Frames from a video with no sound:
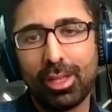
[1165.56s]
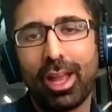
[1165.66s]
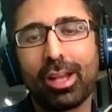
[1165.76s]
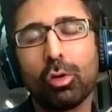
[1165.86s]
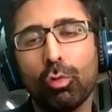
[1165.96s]

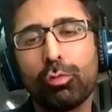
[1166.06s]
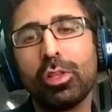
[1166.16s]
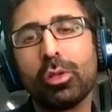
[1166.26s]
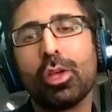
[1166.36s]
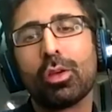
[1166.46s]
And
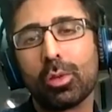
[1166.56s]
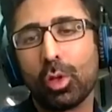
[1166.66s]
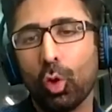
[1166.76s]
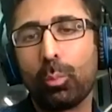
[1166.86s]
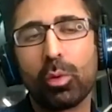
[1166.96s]
hopefully, with a
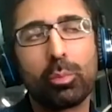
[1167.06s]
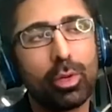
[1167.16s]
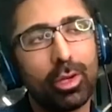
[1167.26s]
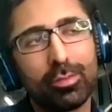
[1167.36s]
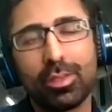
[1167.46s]
hope and
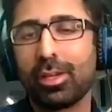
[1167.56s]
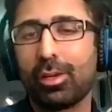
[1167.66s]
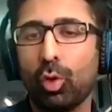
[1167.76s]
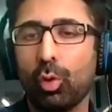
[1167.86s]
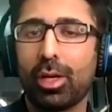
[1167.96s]
prayer, if they hit a
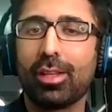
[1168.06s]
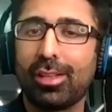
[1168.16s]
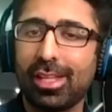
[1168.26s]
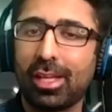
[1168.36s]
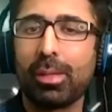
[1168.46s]
home run, then
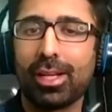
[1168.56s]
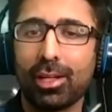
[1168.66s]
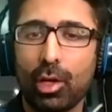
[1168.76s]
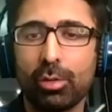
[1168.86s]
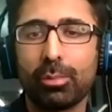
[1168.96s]
they can make a
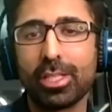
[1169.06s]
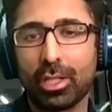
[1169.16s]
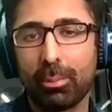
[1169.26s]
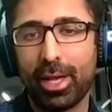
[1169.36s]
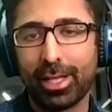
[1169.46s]
lot of money on
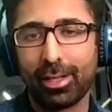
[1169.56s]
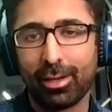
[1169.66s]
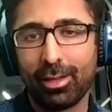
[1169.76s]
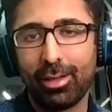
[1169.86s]
the back end.